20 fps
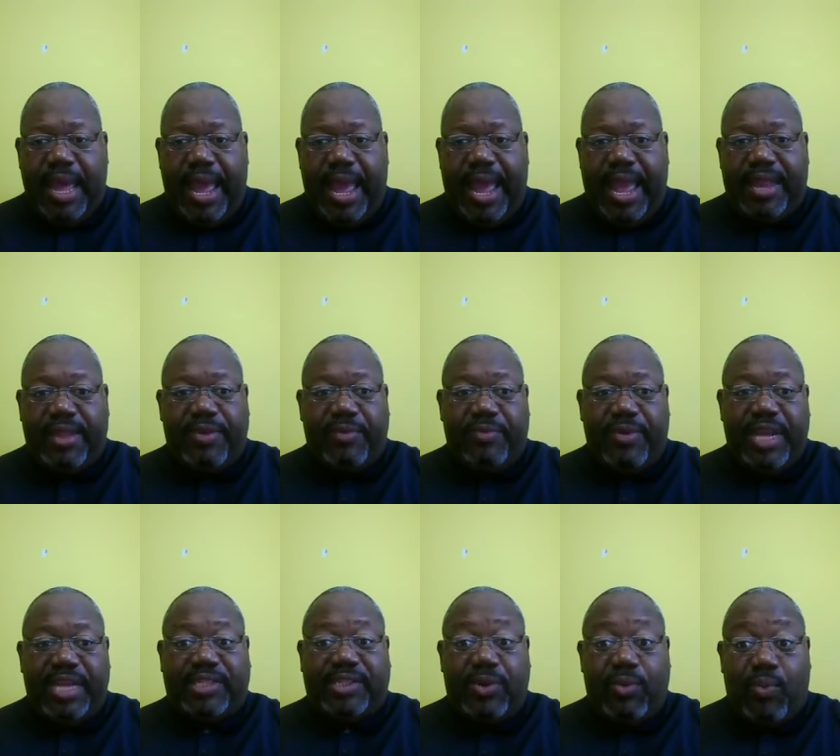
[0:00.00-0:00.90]
And the
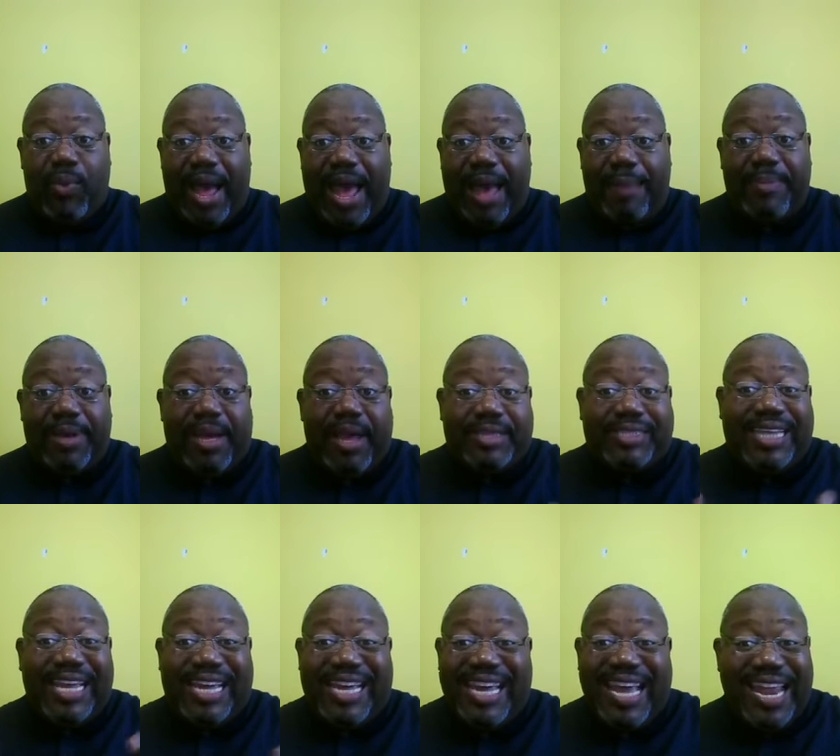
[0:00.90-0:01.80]
reason why, because
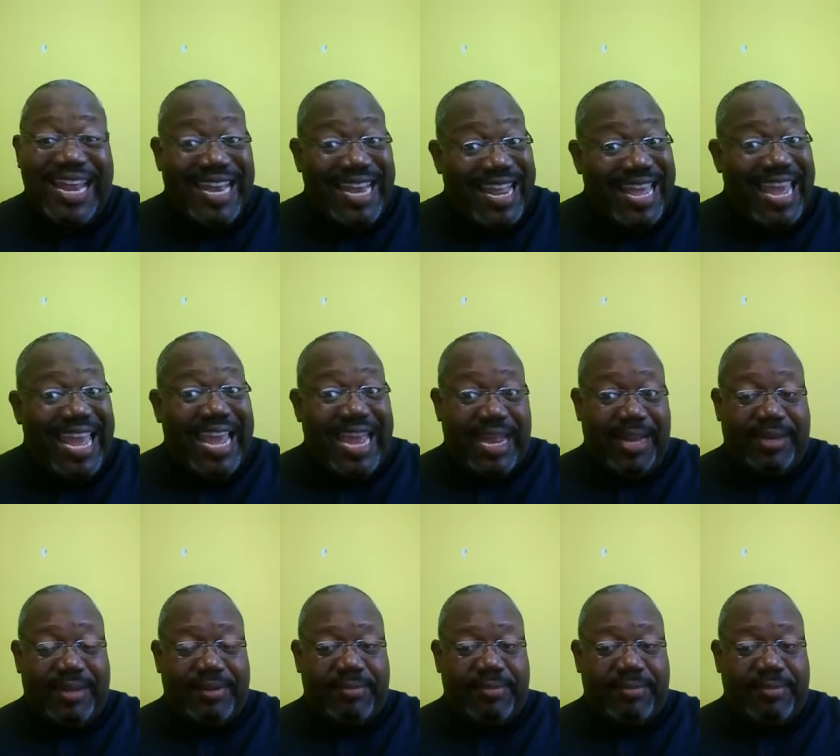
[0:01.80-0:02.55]
they couldn't eat.